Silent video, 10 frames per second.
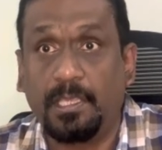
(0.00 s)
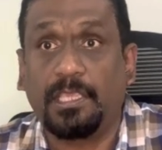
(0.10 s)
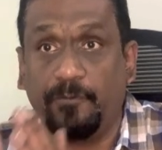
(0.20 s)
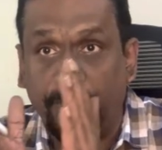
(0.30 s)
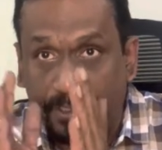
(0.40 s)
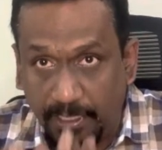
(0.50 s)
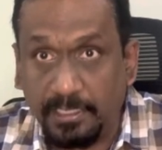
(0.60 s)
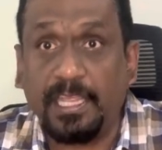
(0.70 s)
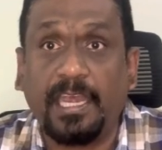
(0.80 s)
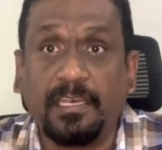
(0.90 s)
If you think
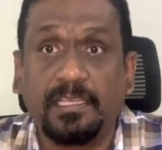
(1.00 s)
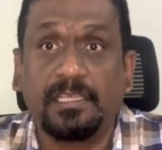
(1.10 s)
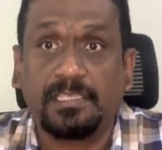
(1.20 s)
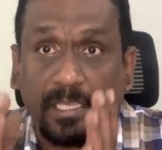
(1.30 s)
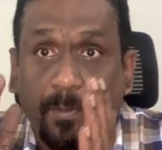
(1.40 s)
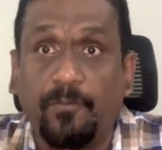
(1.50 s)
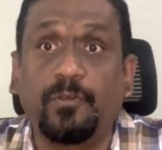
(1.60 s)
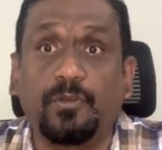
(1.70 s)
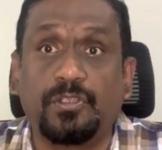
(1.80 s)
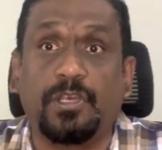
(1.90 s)
that some of
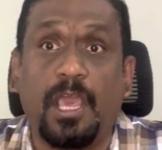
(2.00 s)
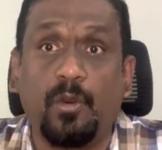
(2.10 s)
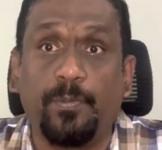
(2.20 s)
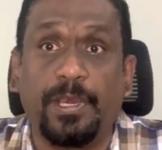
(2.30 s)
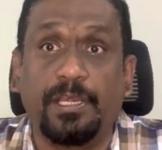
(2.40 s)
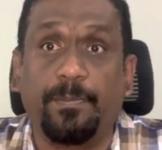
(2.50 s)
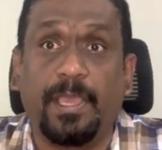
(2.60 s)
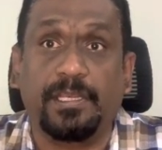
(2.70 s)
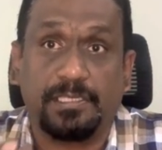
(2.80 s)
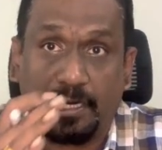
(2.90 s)
those non-open item
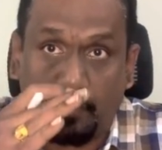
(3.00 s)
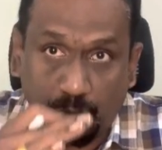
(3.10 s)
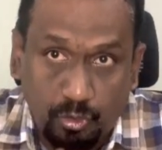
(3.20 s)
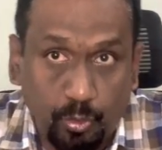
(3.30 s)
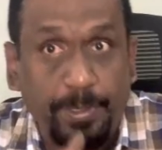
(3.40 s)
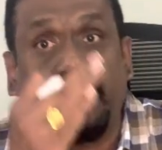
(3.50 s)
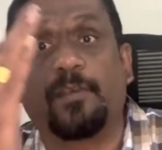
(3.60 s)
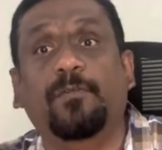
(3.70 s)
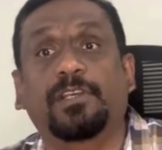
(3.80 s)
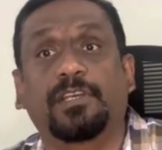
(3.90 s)
managed accounts to be
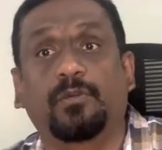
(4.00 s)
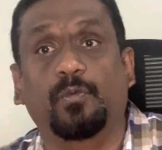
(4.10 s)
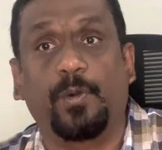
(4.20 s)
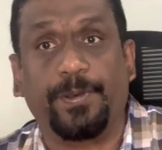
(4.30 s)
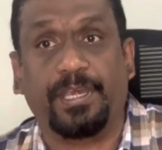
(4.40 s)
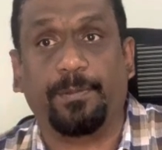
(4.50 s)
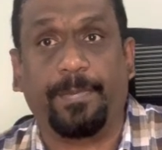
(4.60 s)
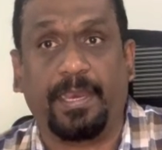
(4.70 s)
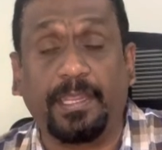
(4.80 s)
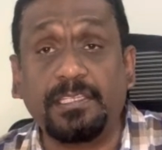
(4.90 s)
converted to open item
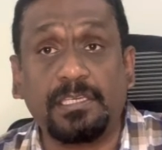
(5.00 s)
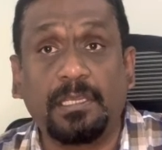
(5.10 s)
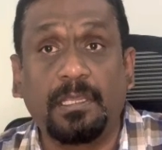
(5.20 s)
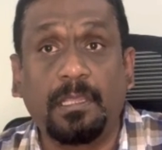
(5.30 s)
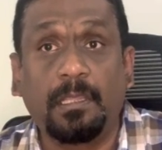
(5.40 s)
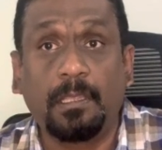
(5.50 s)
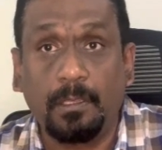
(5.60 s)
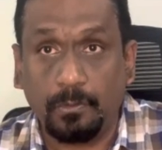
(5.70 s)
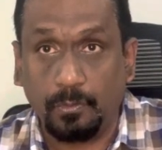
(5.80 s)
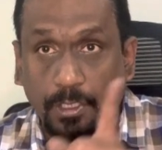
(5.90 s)
managed,
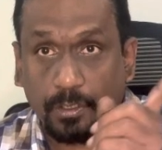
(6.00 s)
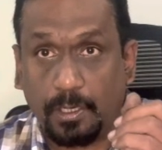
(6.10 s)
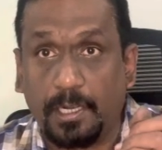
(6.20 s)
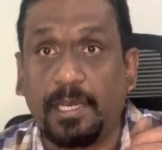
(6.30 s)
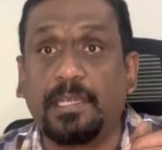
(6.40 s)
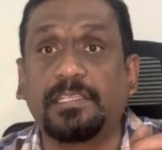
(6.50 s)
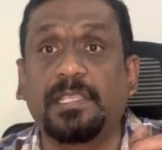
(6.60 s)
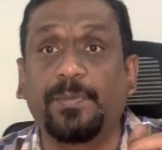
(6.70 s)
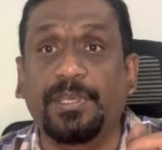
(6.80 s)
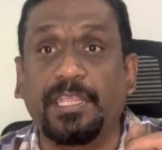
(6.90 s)
you need to contact
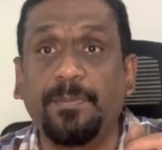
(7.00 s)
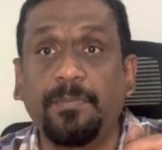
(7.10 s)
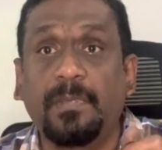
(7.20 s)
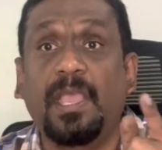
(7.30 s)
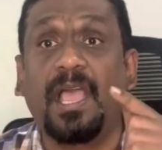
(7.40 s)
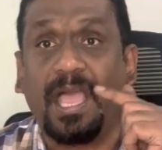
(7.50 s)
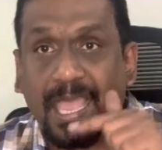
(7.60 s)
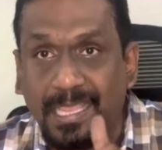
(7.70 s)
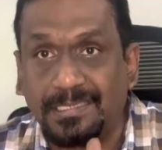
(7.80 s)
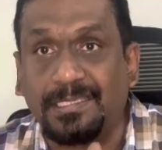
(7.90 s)
SAP team,
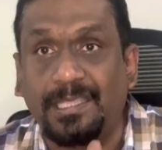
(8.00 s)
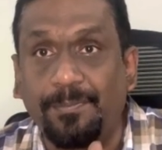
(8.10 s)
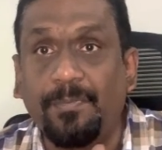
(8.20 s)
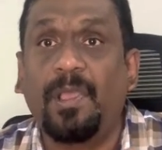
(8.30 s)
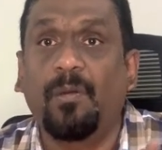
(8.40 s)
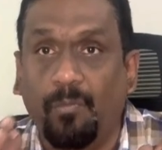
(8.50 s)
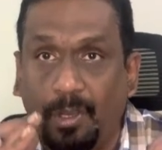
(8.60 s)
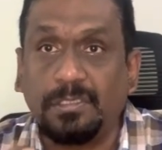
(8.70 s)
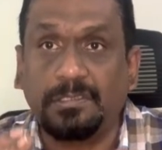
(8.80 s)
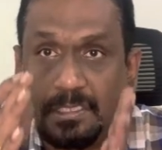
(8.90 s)
ask them,
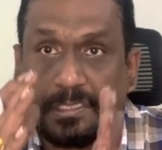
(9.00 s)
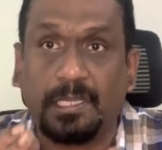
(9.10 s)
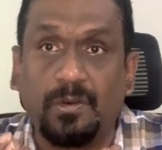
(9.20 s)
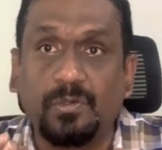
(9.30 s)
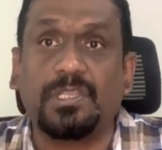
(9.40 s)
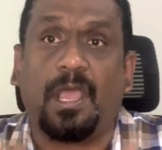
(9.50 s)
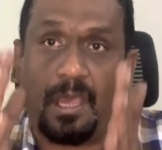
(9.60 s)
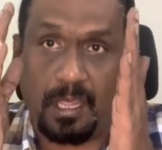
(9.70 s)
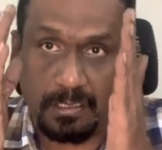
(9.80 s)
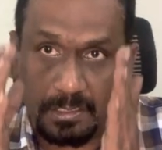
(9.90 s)
boss, these accounts
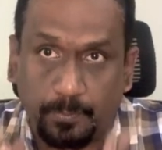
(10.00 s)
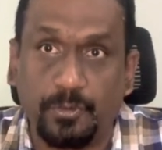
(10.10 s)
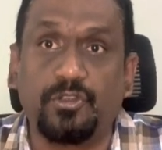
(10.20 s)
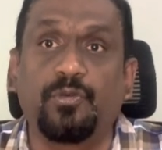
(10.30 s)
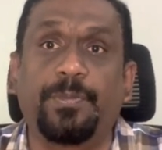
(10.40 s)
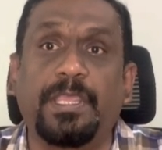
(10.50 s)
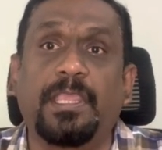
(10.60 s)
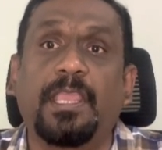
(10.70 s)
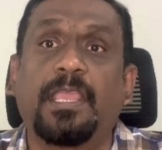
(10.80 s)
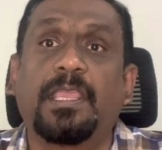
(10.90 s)
are supposed to
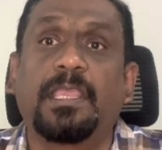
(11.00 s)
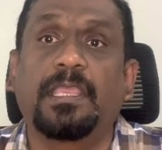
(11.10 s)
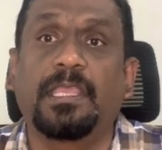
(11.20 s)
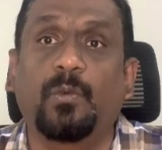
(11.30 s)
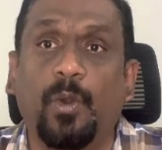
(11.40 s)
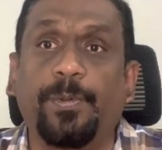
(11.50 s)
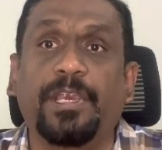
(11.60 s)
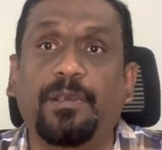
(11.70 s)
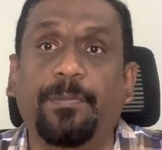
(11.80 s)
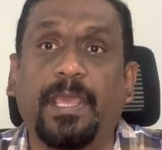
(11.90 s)
be in open
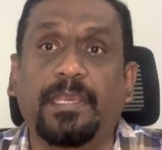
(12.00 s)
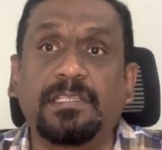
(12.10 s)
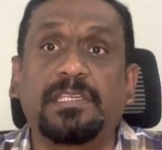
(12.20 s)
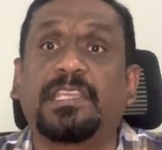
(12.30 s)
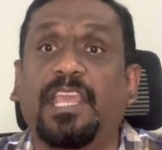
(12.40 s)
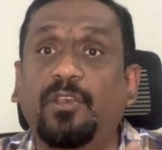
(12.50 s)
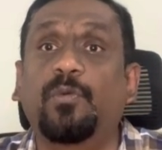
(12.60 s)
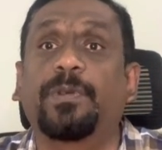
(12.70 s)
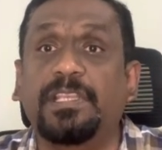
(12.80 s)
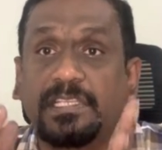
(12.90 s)
item managed, can you
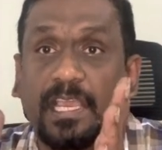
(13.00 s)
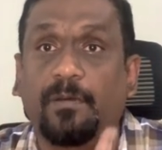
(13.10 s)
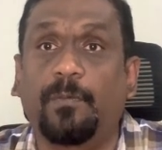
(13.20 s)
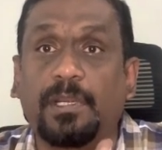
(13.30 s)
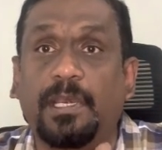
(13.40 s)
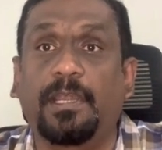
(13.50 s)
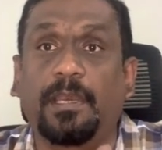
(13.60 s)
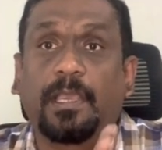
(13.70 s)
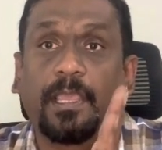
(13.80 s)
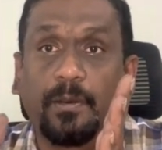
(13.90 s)
please convert
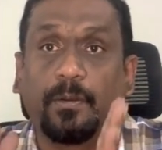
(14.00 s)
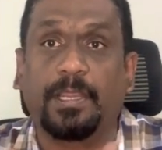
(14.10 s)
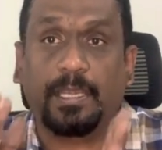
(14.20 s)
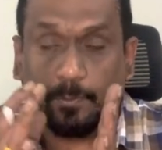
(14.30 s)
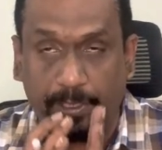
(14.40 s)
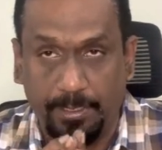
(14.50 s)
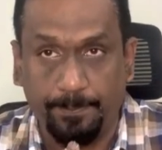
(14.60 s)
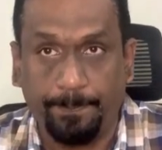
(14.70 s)
and get me?